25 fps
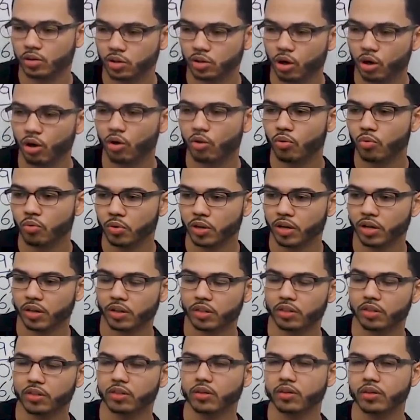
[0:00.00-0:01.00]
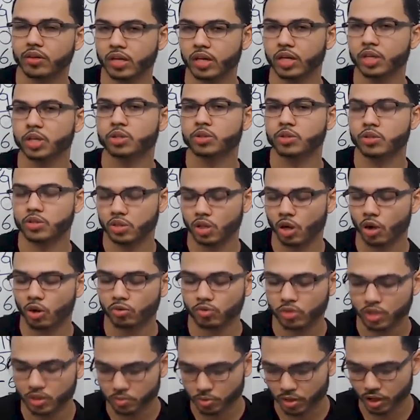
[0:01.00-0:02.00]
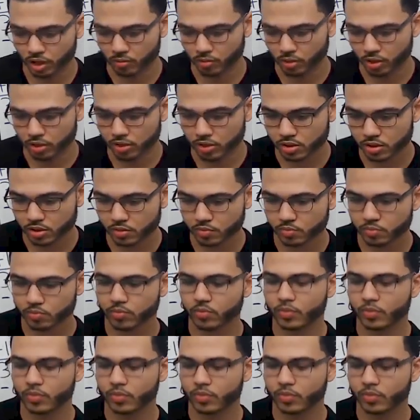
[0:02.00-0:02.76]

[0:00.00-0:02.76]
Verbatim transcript: go with interest-only payments.